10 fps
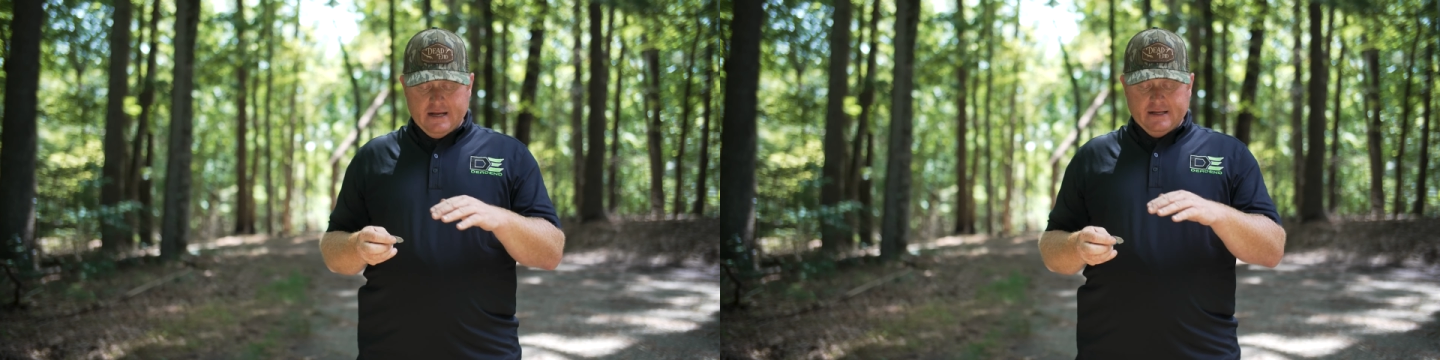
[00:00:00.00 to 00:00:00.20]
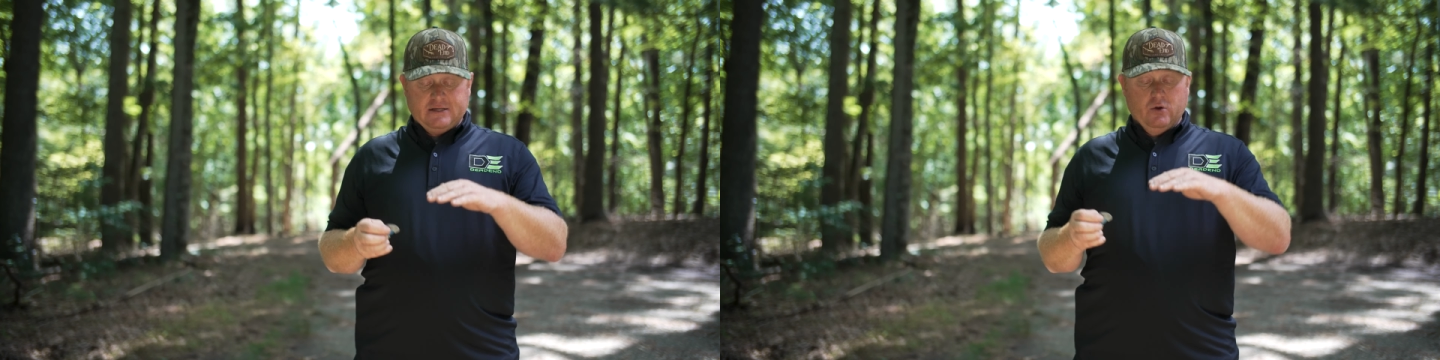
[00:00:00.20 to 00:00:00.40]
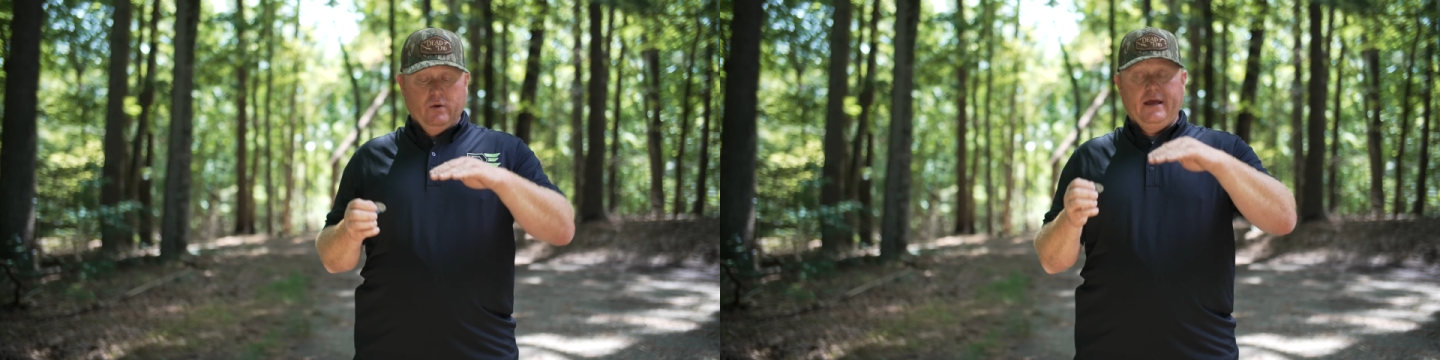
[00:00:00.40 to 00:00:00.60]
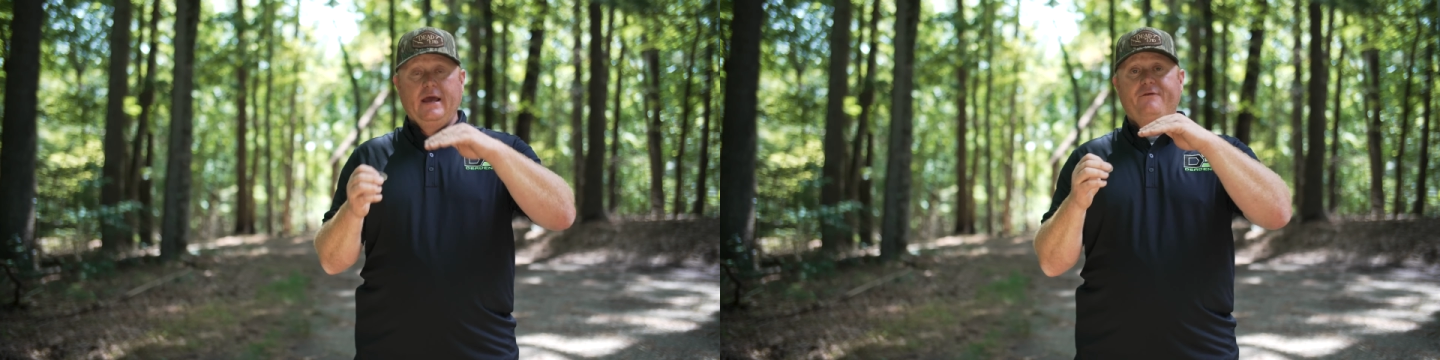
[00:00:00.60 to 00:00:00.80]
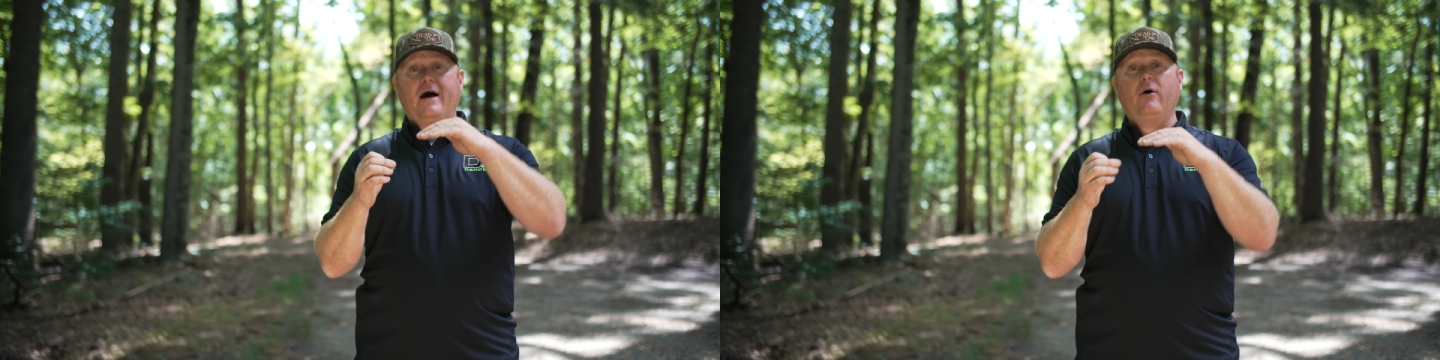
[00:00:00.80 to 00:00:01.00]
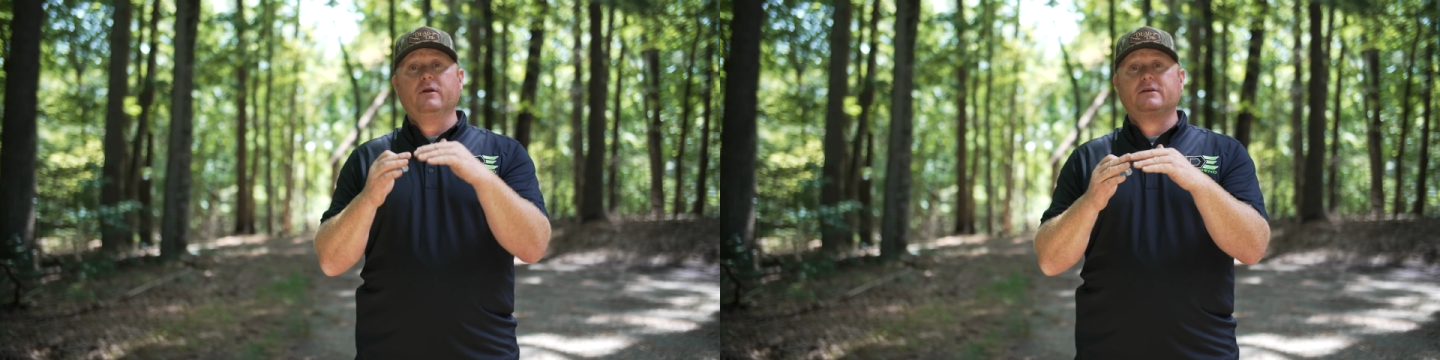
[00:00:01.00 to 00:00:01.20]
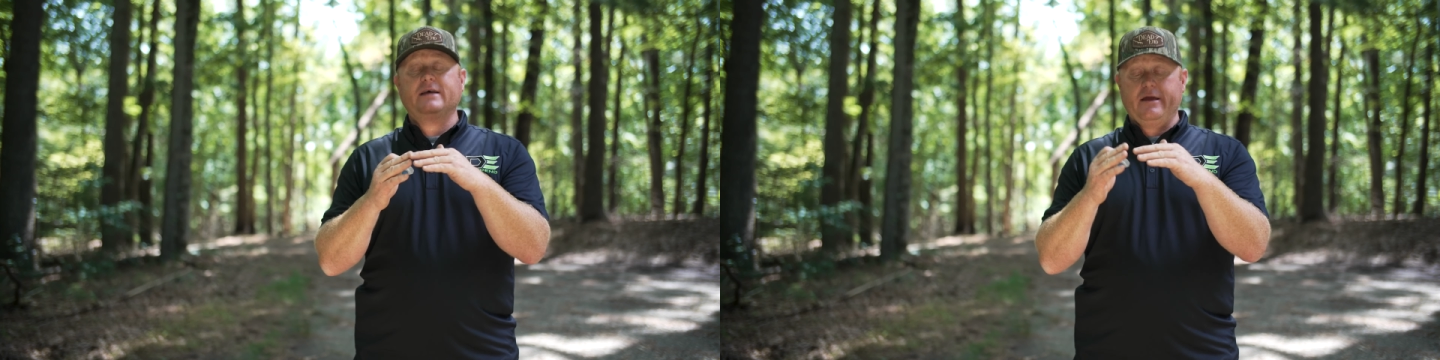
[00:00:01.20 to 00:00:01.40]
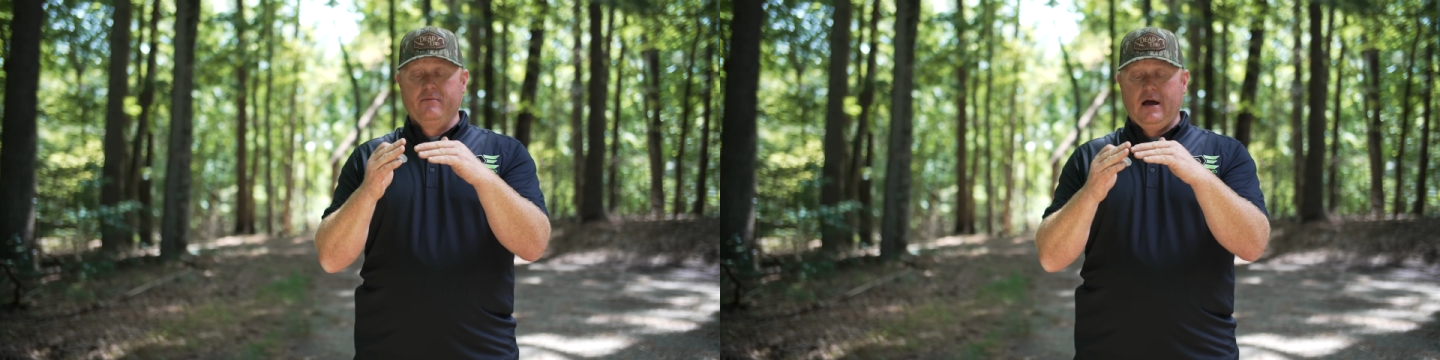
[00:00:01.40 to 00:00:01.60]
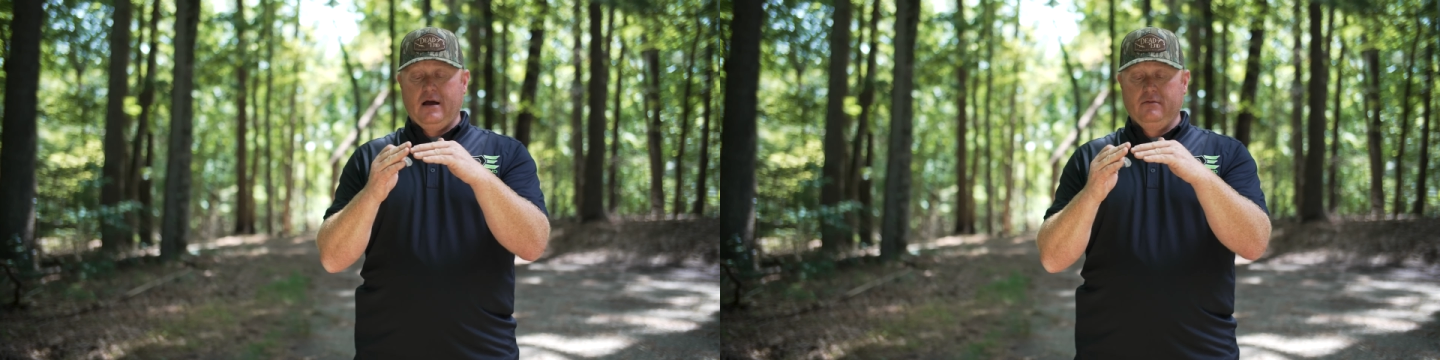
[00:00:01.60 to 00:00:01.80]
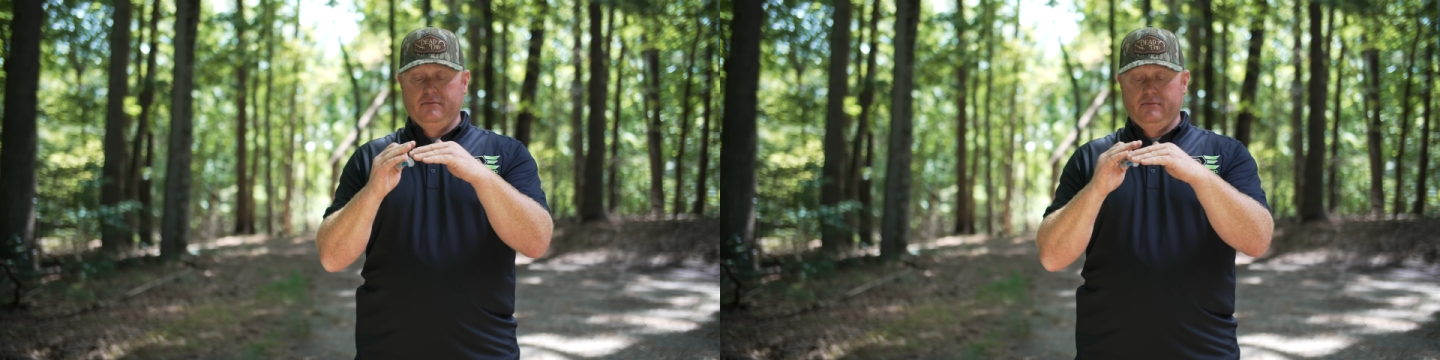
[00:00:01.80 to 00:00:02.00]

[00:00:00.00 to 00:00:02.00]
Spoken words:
So if I were to take my